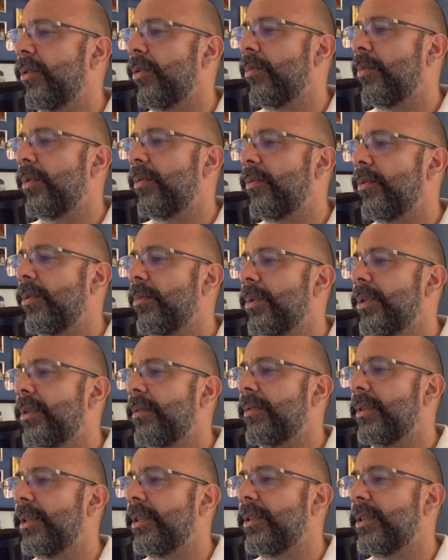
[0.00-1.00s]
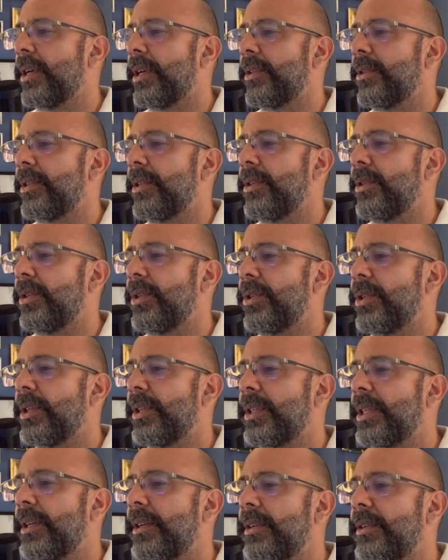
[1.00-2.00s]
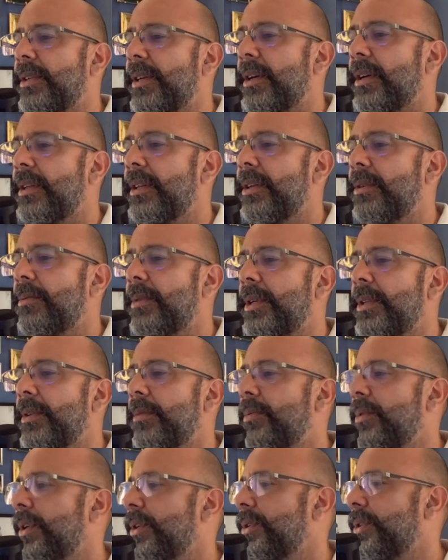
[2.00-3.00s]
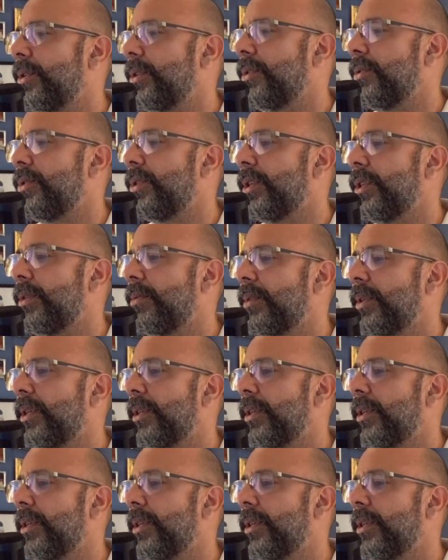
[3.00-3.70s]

or performatively exhausting, she shuts down entirely when the pressure to genuinely